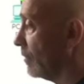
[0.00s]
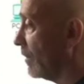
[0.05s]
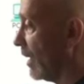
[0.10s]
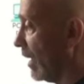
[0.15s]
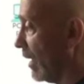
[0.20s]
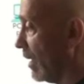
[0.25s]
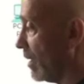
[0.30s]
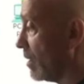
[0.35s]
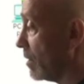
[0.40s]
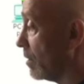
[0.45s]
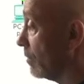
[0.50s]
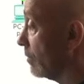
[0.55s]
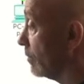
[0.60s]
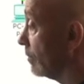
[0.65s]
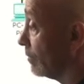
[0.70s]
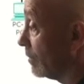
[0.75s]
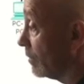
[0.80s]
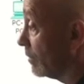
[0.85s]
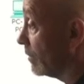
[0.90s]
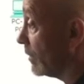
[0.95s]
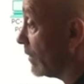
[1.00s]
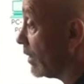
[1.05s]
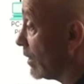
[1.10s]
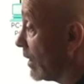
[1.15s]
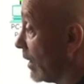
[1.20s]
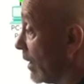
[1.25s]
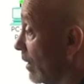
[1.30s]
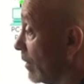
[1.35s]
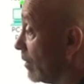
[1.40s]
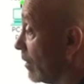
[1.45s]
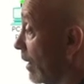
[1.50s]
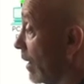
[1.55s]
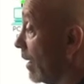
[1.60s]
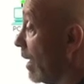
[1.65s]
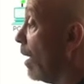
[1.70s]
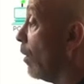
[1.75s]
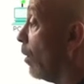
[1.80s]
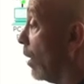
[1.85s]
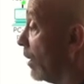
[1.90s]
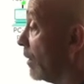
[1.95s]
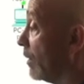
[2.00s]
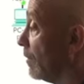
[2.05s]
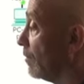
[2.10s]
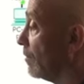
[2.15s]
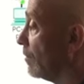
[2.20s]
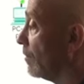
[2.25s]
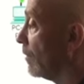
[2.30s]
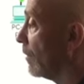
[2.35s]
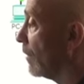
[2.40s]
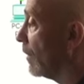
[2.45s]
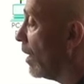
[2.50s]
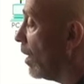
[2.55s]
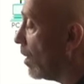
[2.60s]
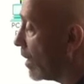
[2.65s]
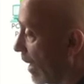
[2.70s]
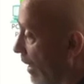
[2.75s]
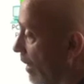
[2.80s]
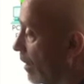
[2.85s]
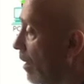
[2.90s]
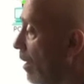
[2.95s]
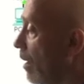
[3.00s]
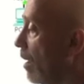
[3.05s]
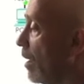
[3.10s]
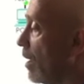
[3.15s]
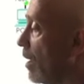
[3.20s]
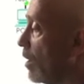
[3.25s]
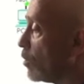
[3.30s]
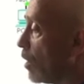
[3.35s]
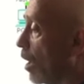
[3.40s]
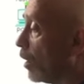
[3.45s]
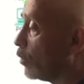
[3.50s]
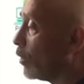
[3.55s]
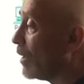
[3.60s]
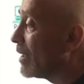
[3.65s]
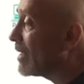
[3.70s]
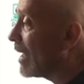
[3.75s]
this. Send it to any network. Okay, so I'm going to do